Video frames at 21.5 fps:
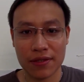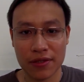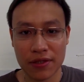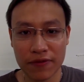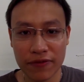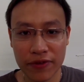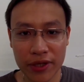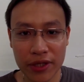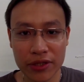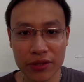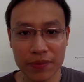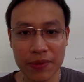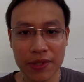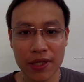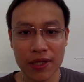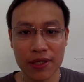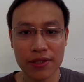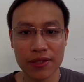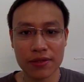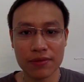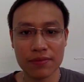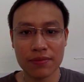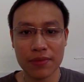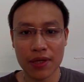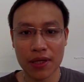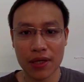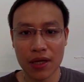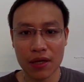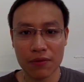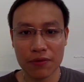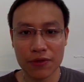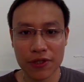Don't forget to be awesome
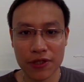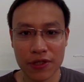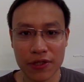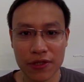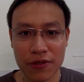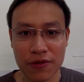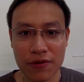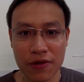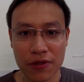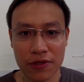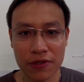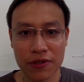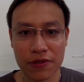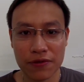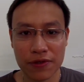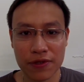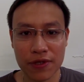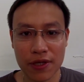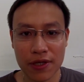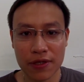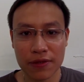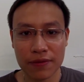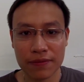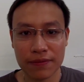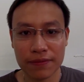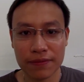and I will see you on Tuesday.